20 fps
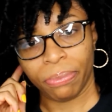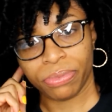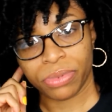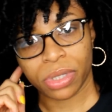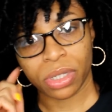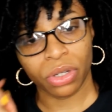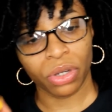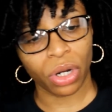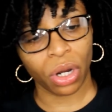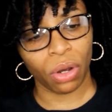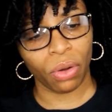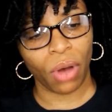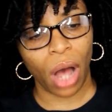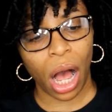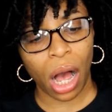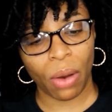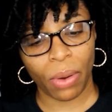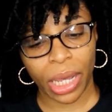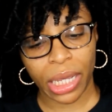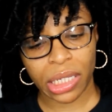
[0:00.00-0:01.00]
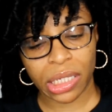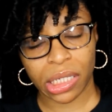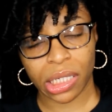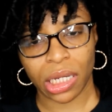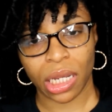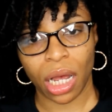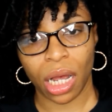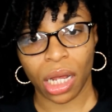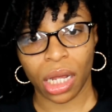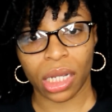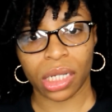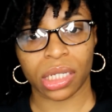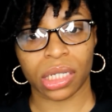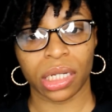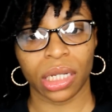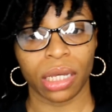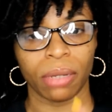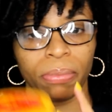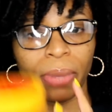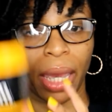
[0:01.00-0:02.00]
you know, I always
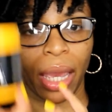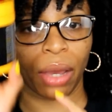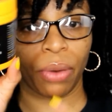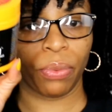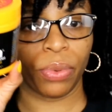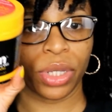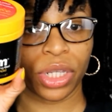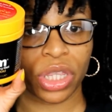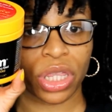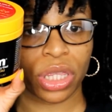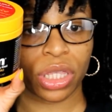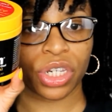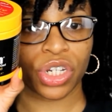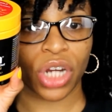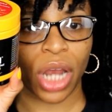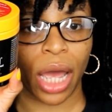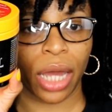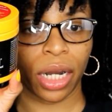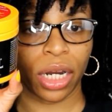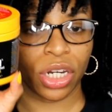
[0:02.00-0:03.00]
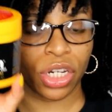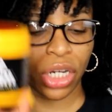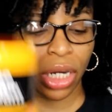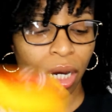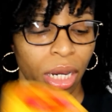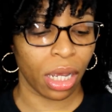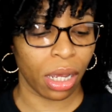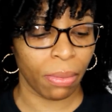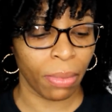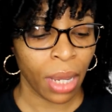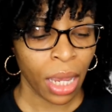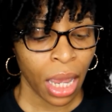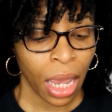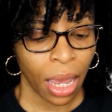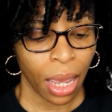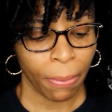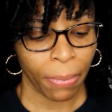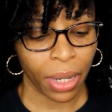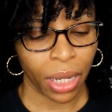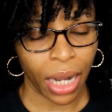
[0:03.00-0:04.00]
slick back with Shine and Jam,
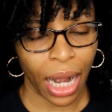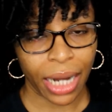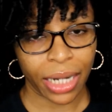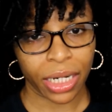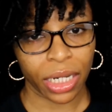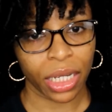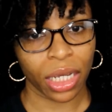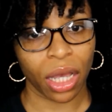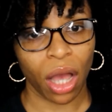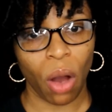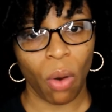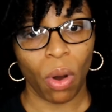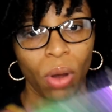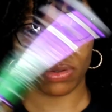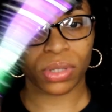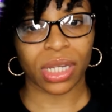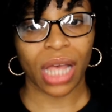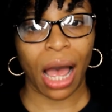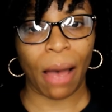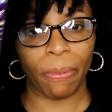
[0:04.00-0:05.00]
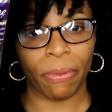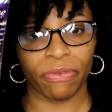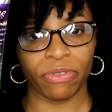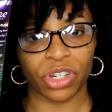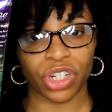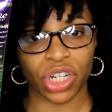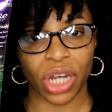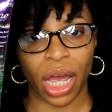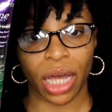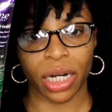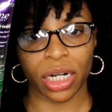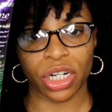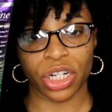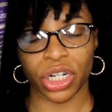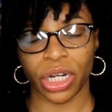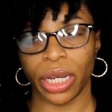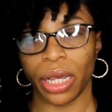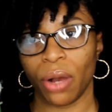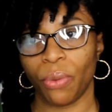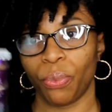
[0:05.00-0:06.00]
but I did go on top of the Shine and
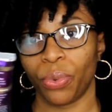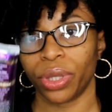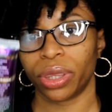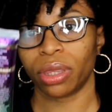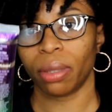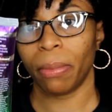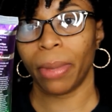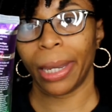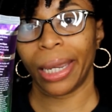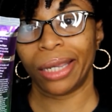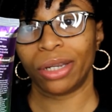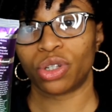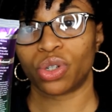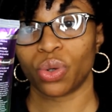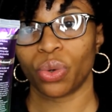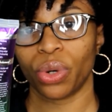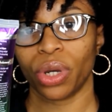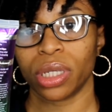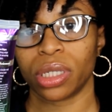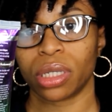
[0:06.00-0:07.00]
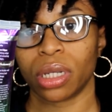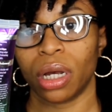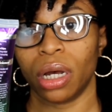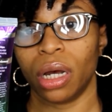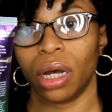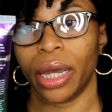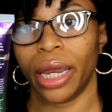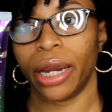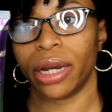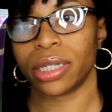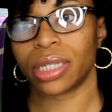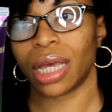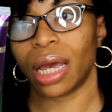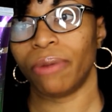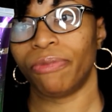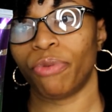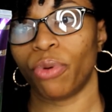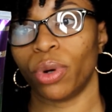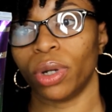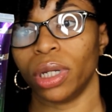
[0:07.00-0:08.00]
Jam with the Main Choice Hair
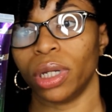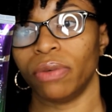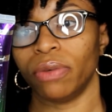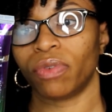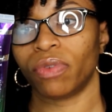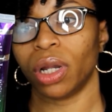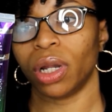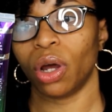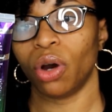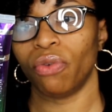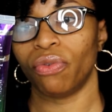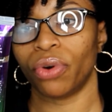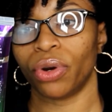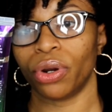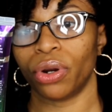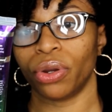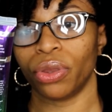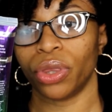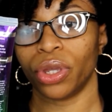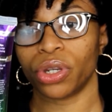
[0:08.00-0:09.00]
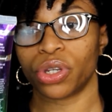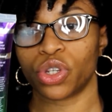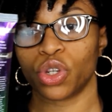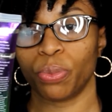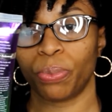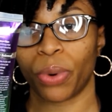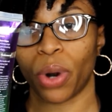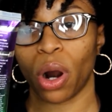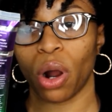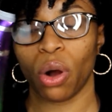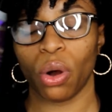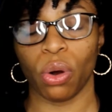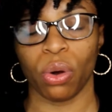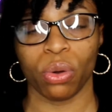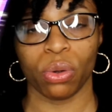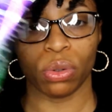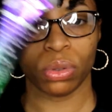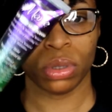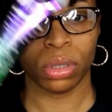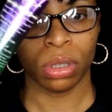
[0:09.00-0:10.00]
Type 4 Leaf Clover, the Super
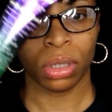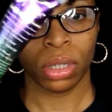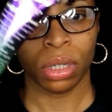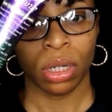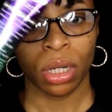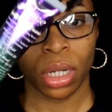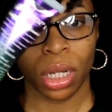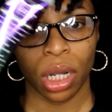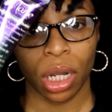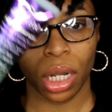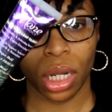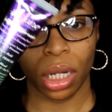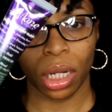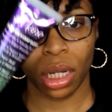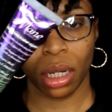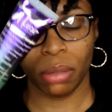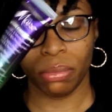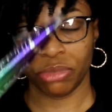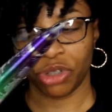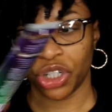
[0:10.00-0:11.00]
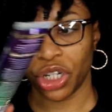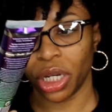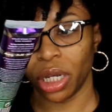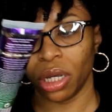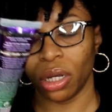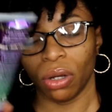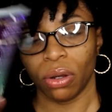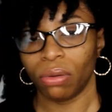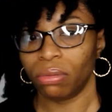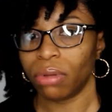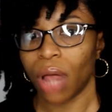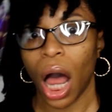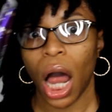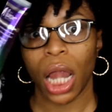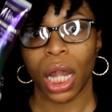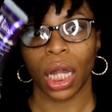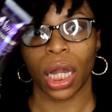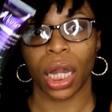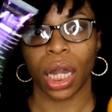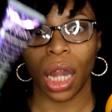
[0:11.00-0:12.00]
Hold gel.
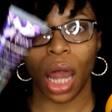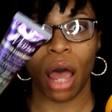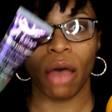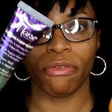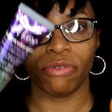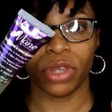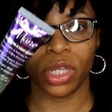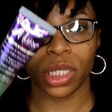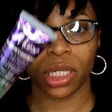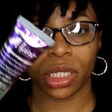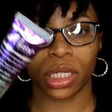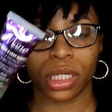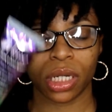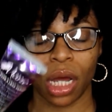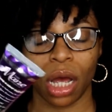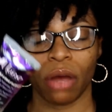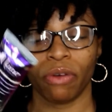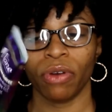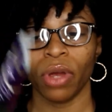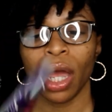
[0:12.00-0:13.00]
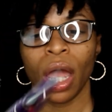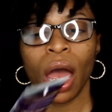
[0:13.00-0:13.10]
Love this stuff.